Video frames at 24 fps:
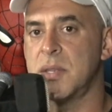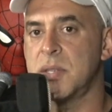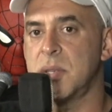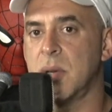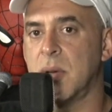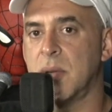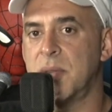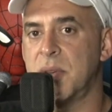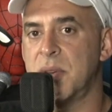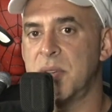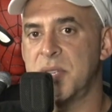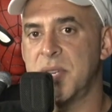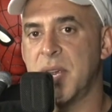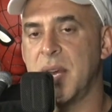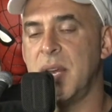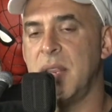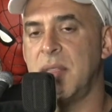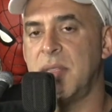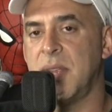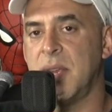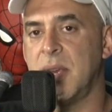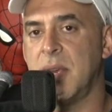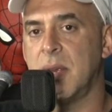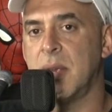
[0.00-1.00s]
So if there's
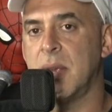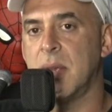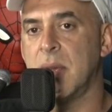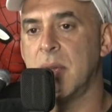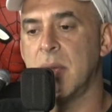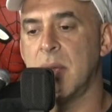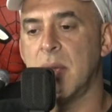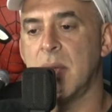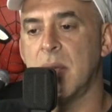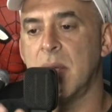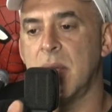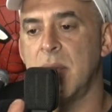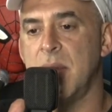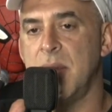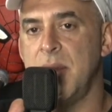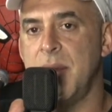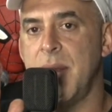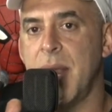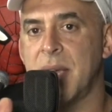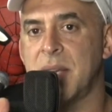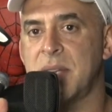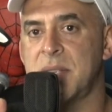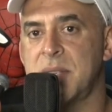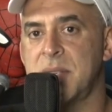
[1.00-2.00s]
anything
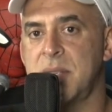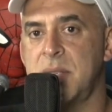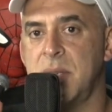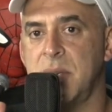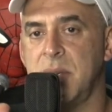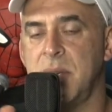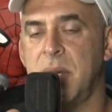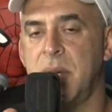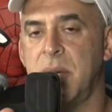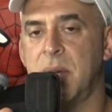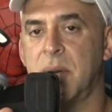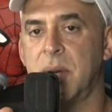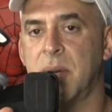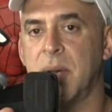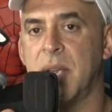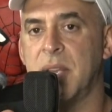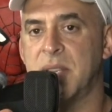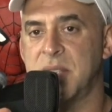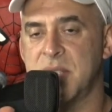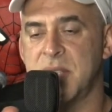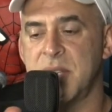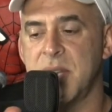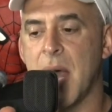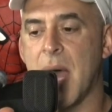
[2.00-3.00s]
next to here,
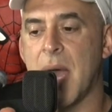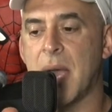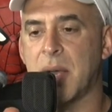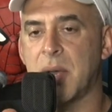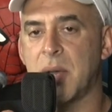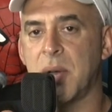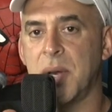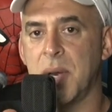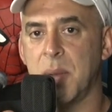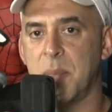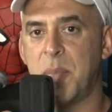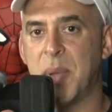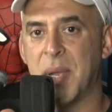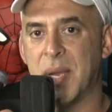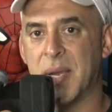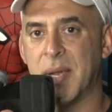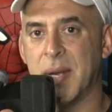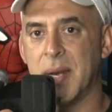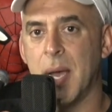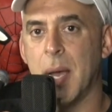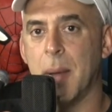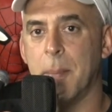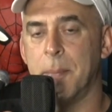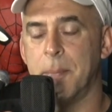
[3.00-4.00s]
it's not going to
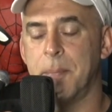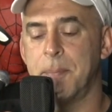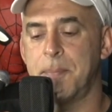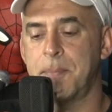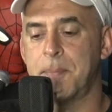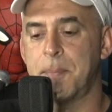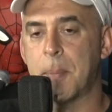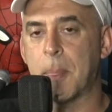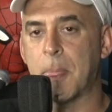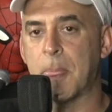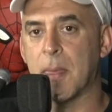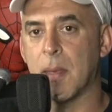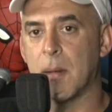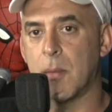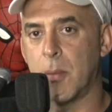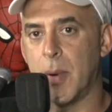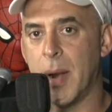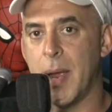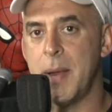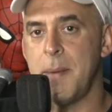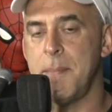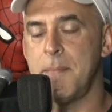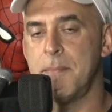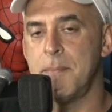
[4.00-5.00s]
pick it up,
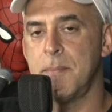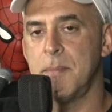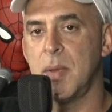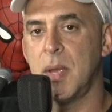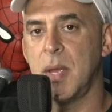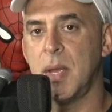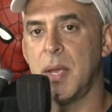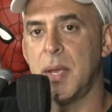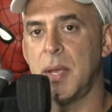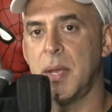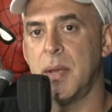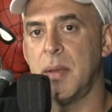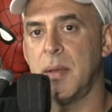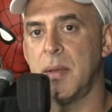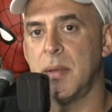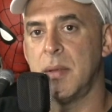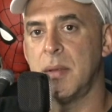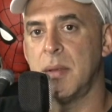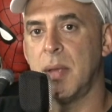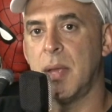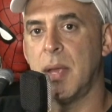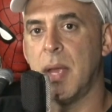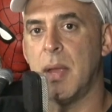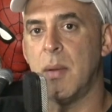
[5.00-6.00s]
right?
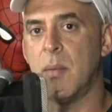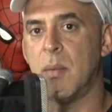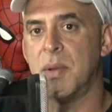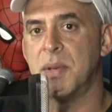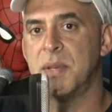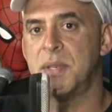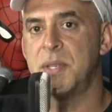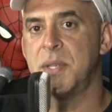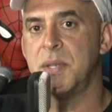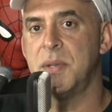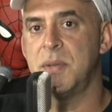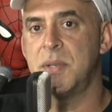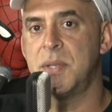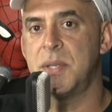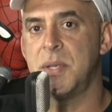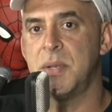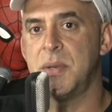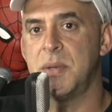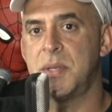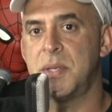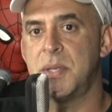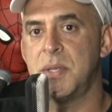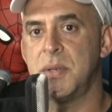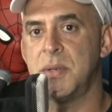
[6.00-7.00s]
Hey, 1,
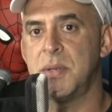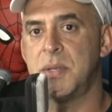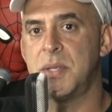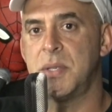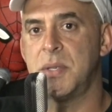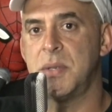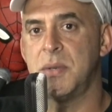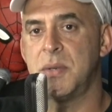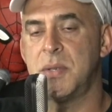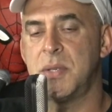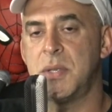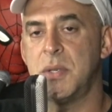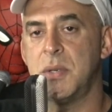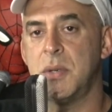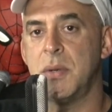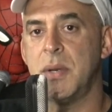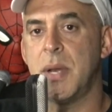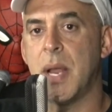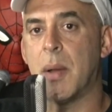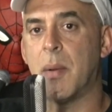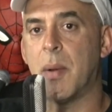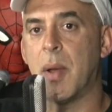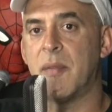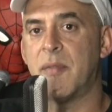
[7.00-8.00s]

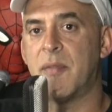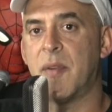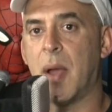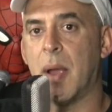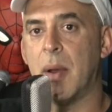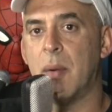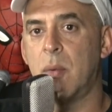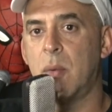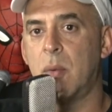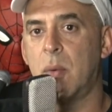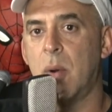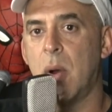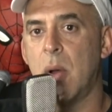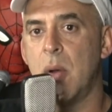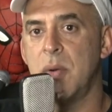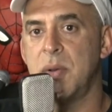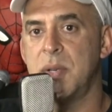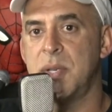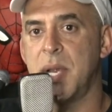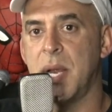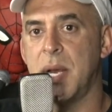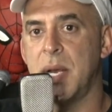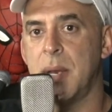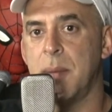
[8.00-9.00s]
2. Now if I
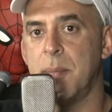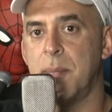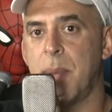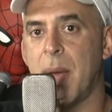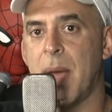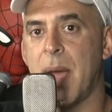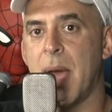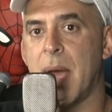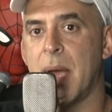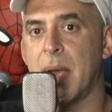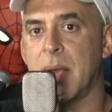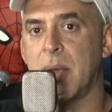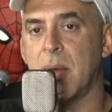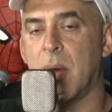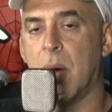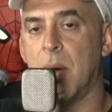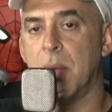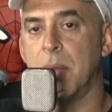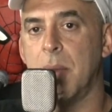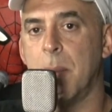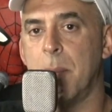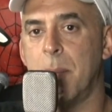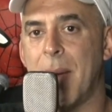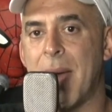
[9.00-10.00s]
rotate it back
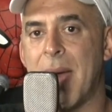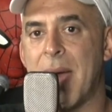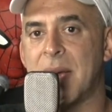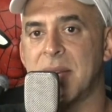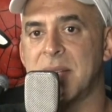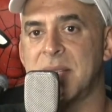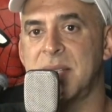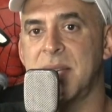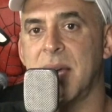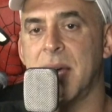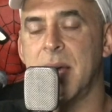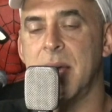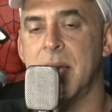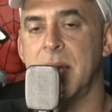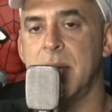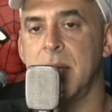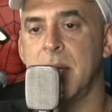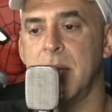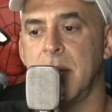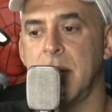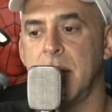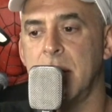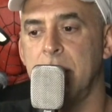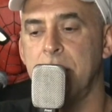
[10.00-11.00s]
on the back side,